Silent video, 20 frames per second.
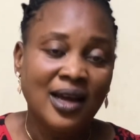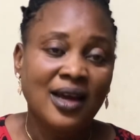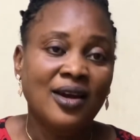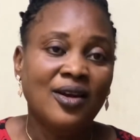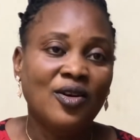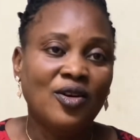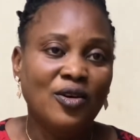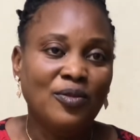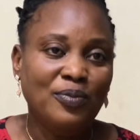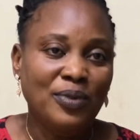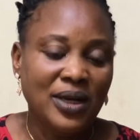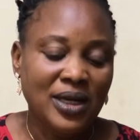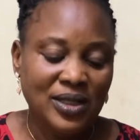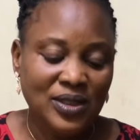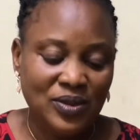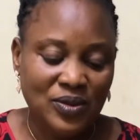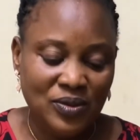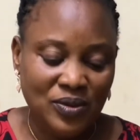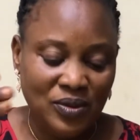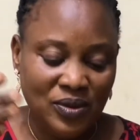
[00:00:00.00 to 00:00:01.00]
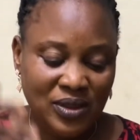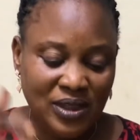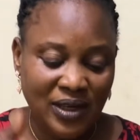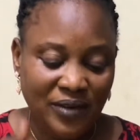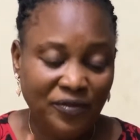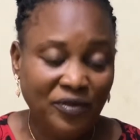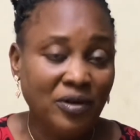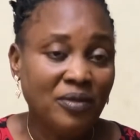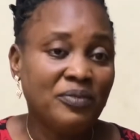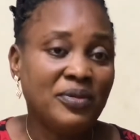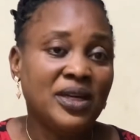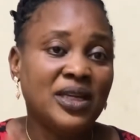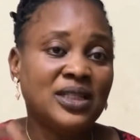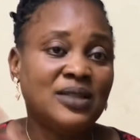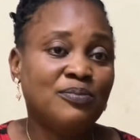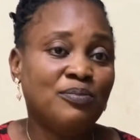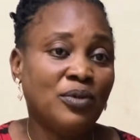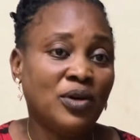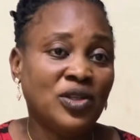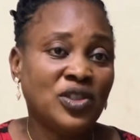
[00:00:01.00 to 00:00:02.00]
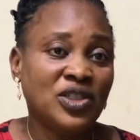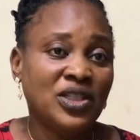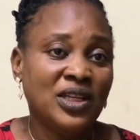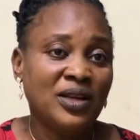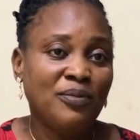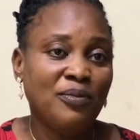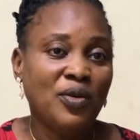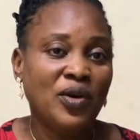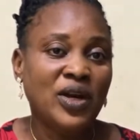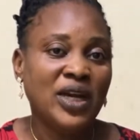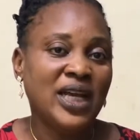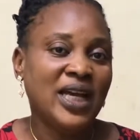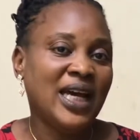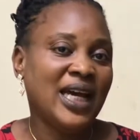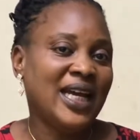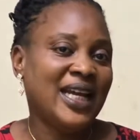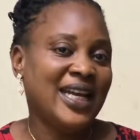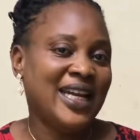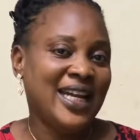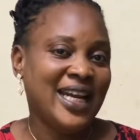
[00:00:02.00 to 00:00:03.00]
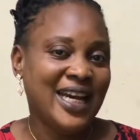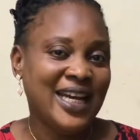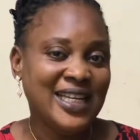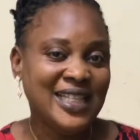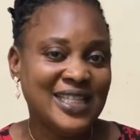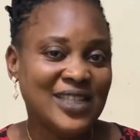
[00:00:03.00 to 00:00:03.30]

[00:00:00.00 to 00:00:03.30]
God bless you. You take from it, brush in the morning and night,